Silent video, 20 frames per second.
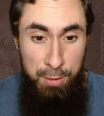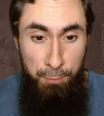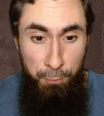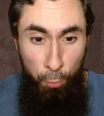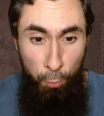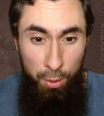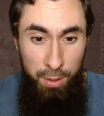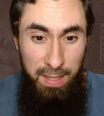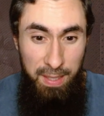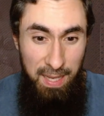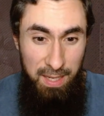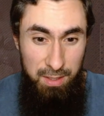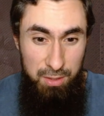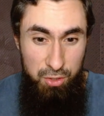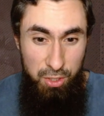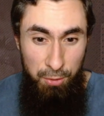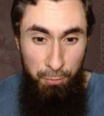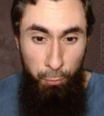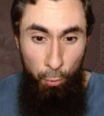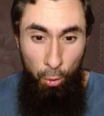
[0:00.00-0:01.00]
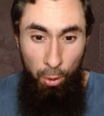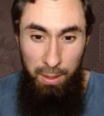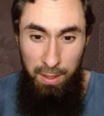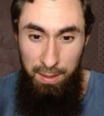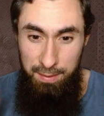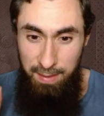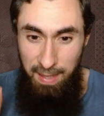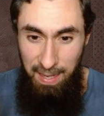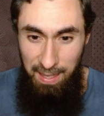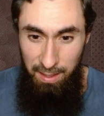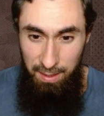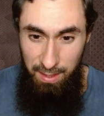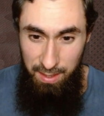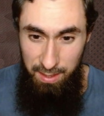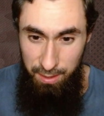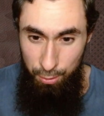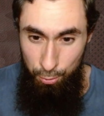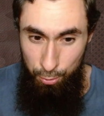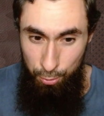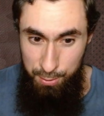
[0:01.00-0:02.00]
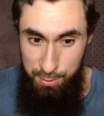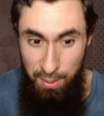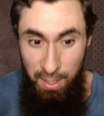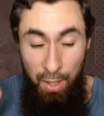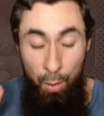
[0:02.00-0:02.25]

40 energy for all other allied heroes